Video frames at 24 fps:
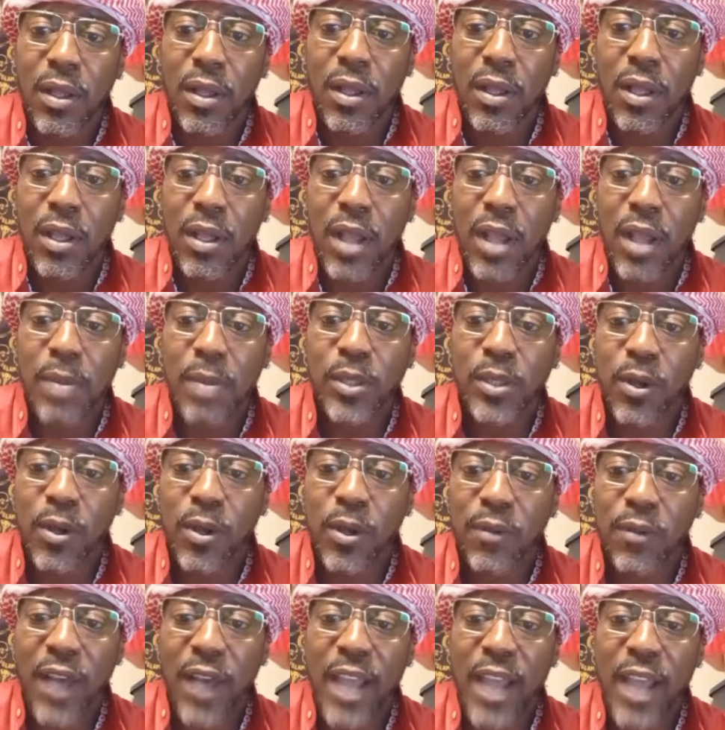I'm
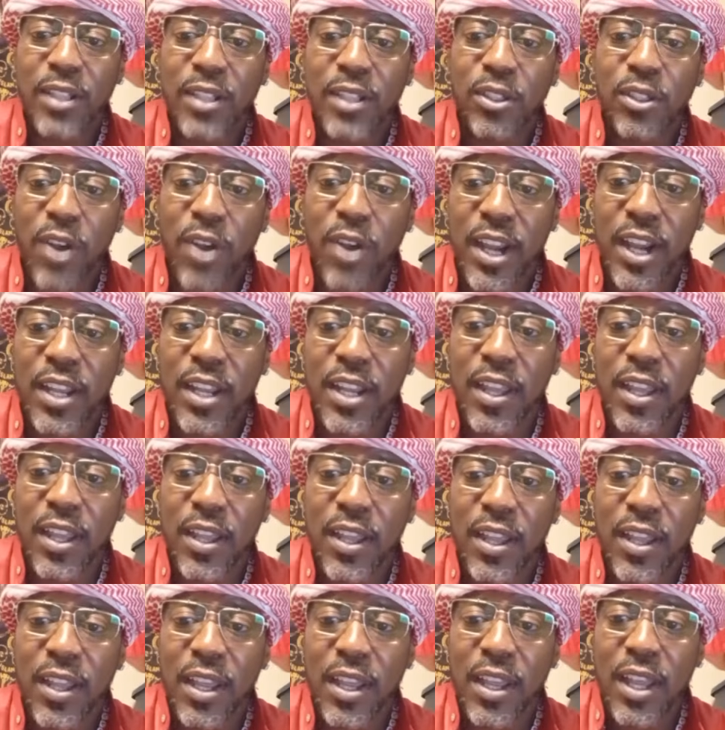certified in training,
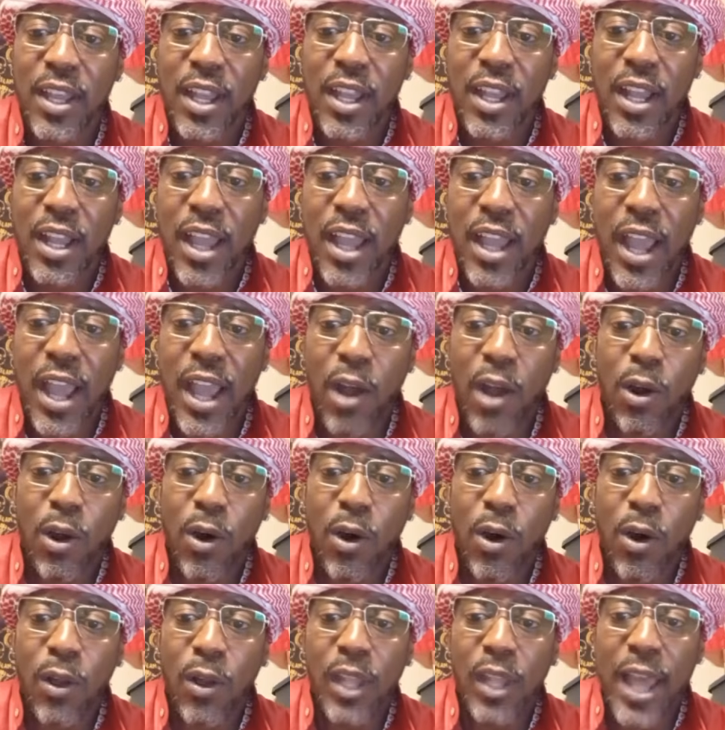
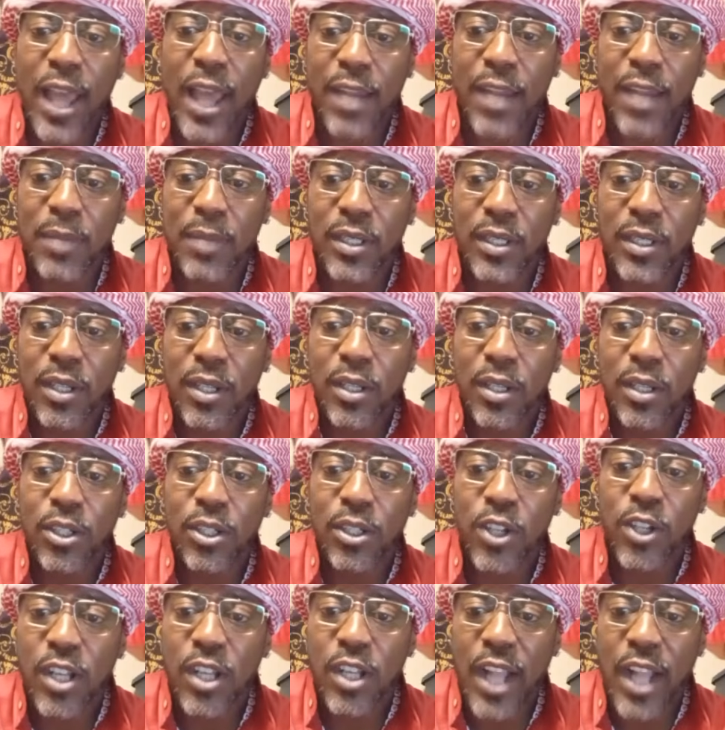Alcohol Anonymous,
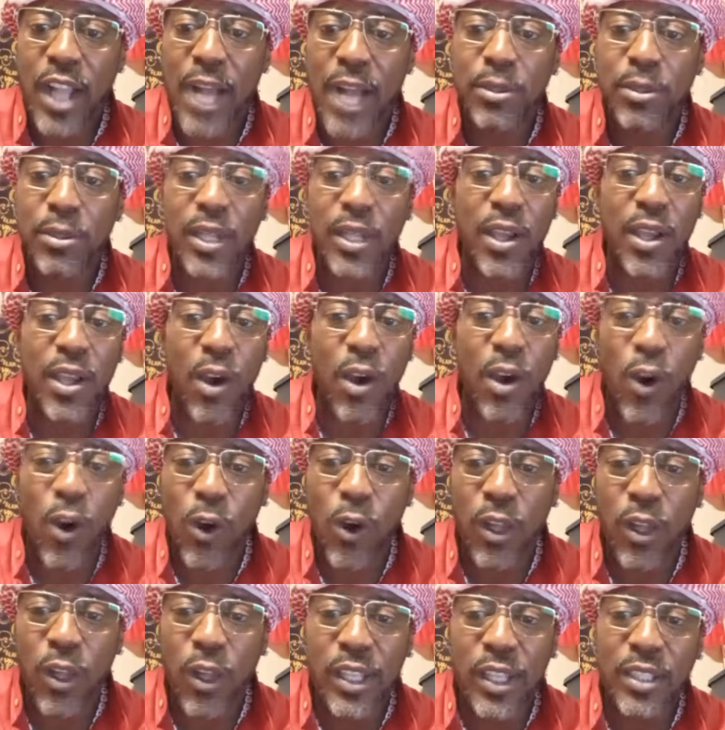drug counseling,
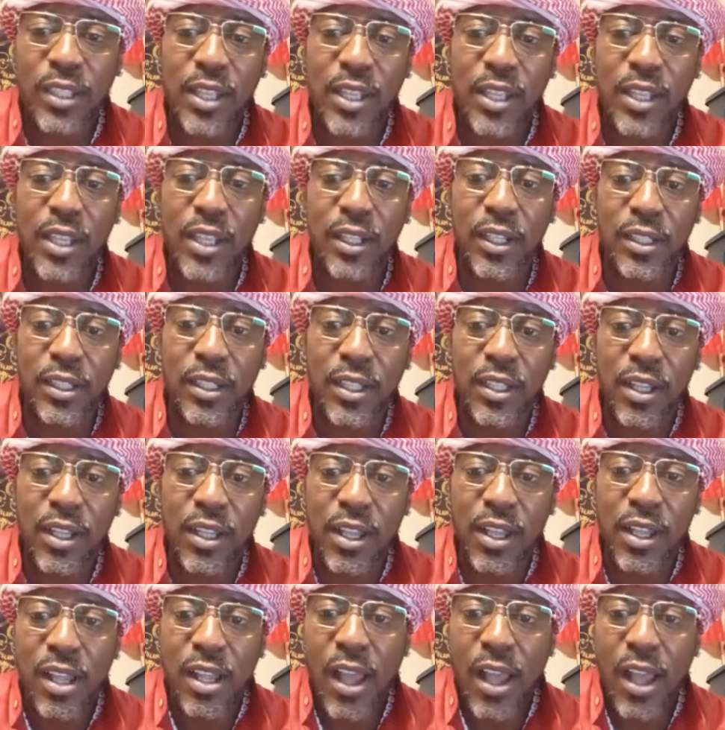all these things.
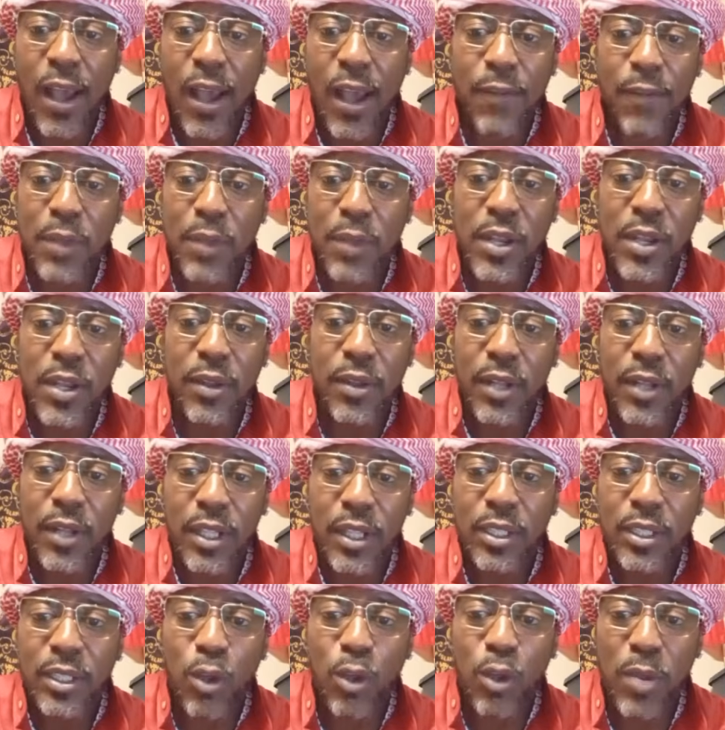I've been to
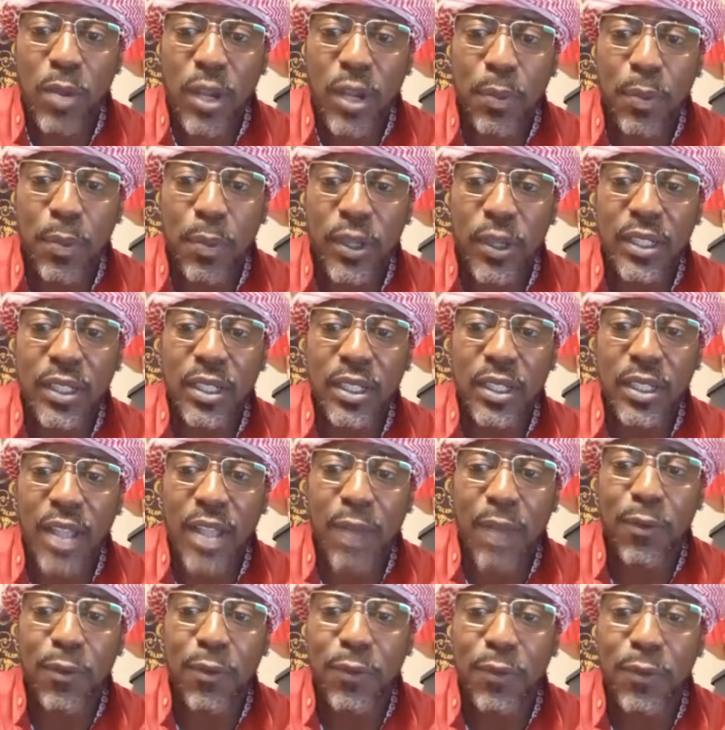so many prisons. I'm
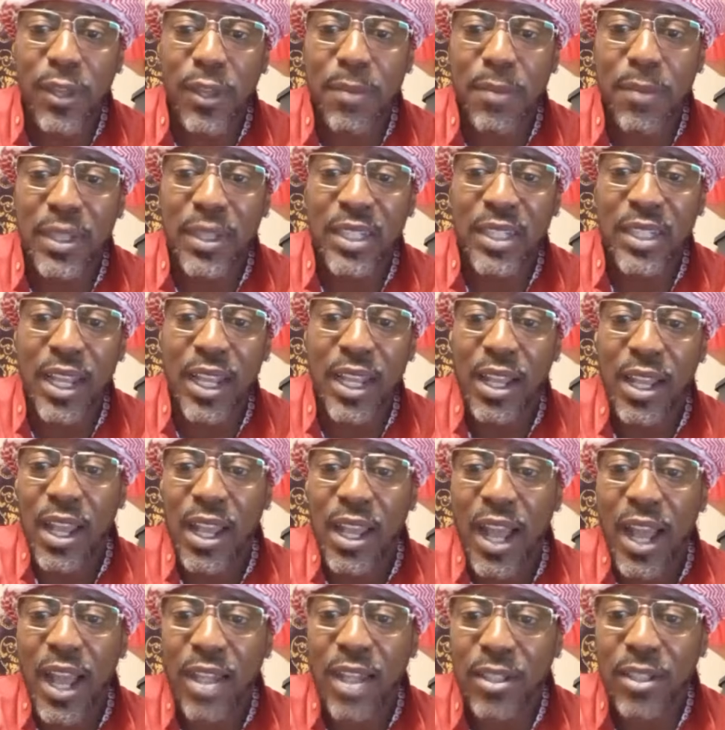from Flint, Michigan.
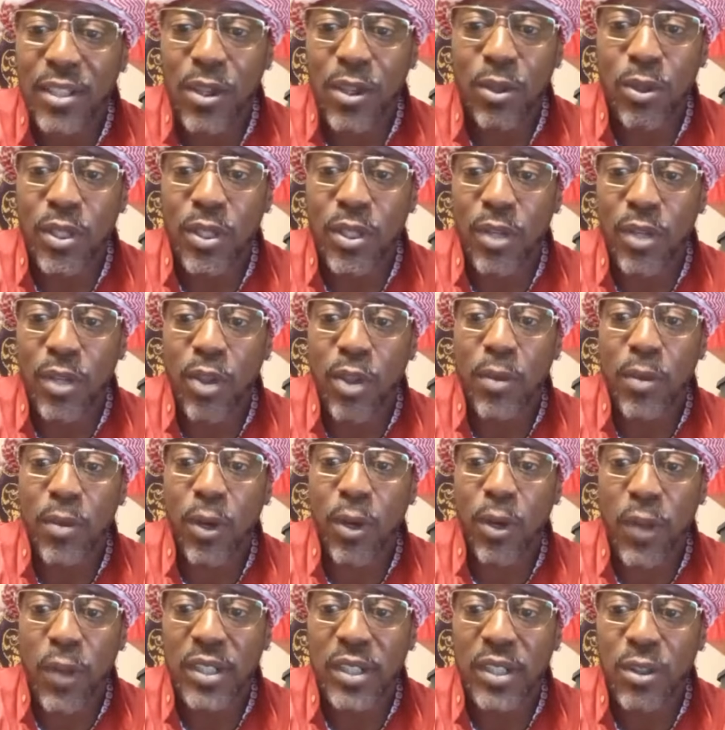I used to go to the Thumb
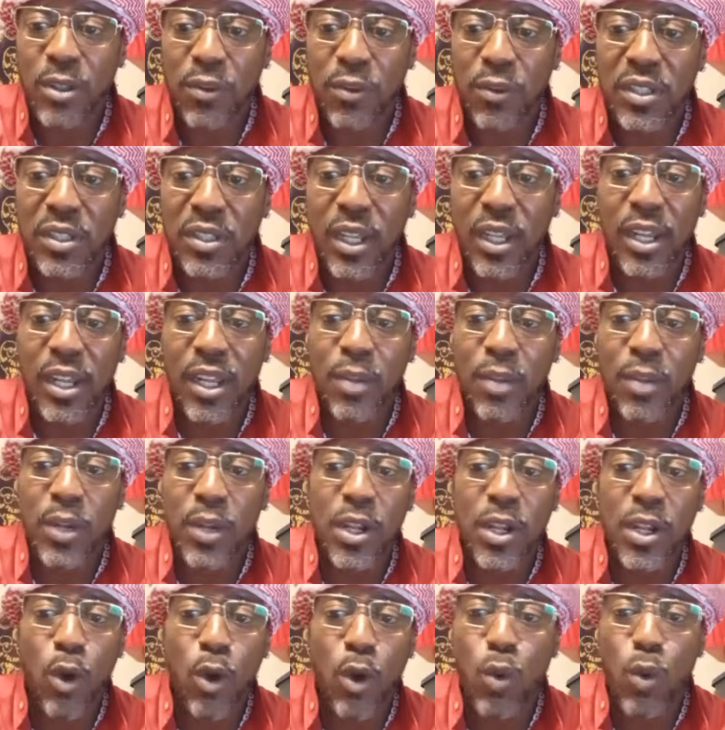Correctional Facility when
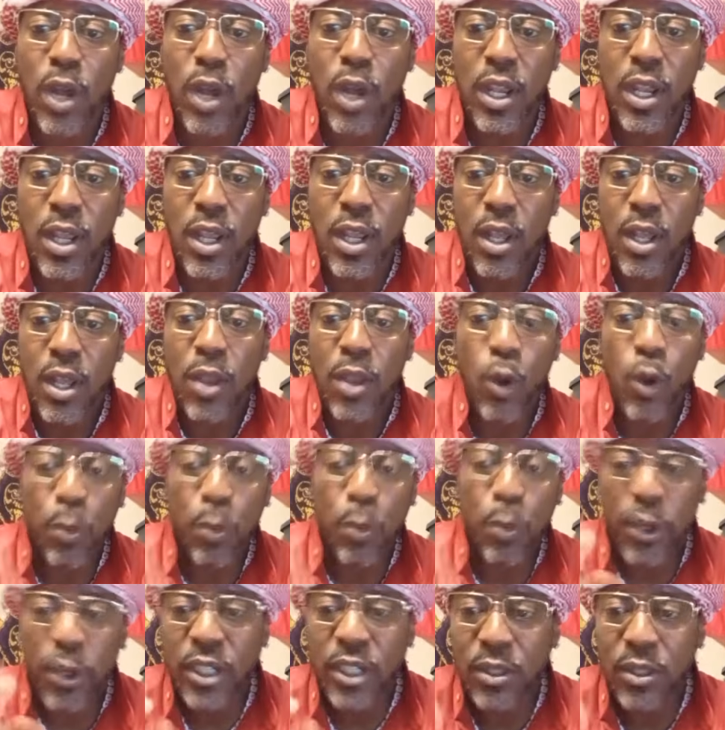no
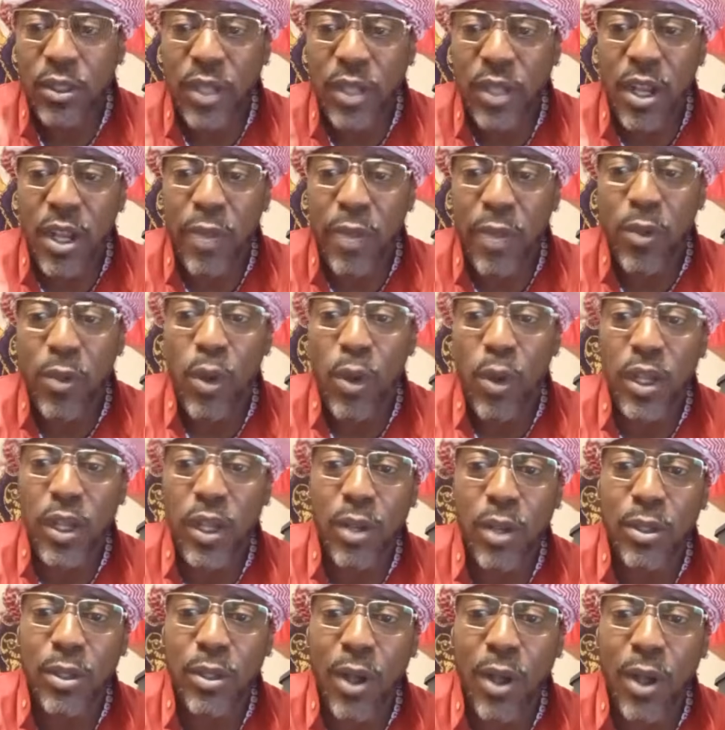preachers or nothing wanted to
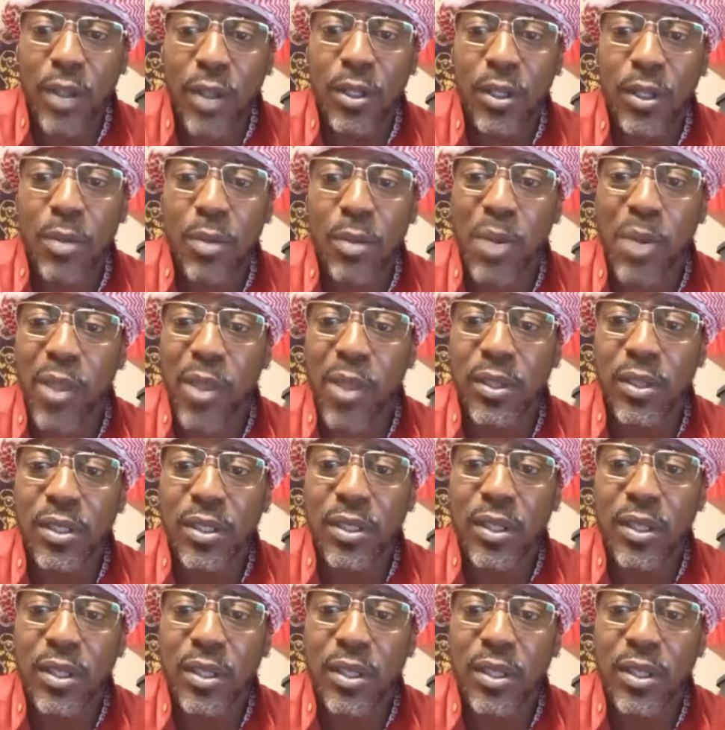go talk to the brothers.